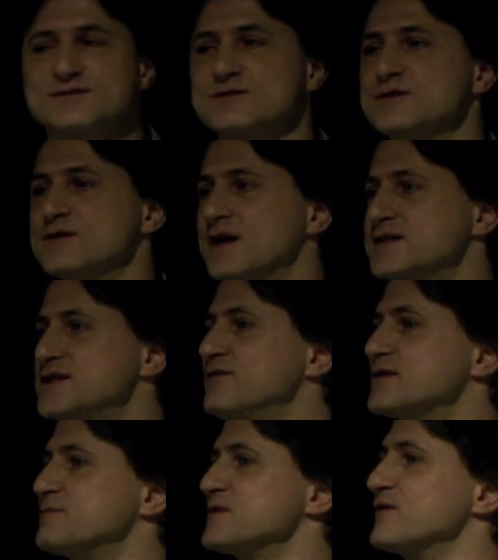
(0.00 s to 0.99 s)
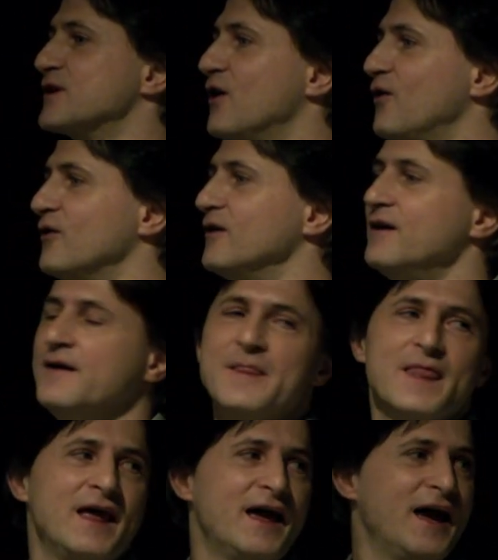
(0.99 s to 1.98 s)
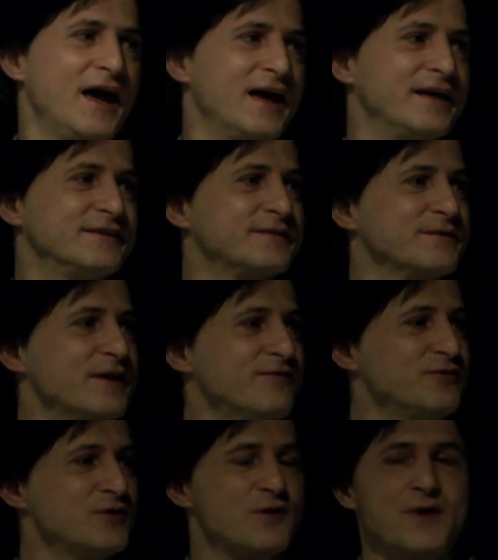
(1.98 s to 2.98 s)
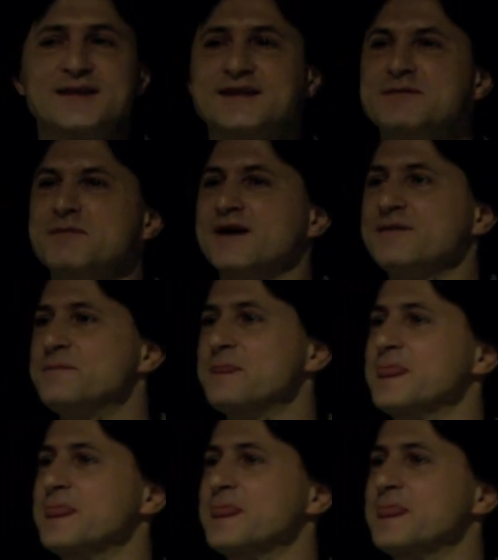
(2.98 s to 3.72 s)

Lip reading: to achieve a specific goal. And if you're a red teamer,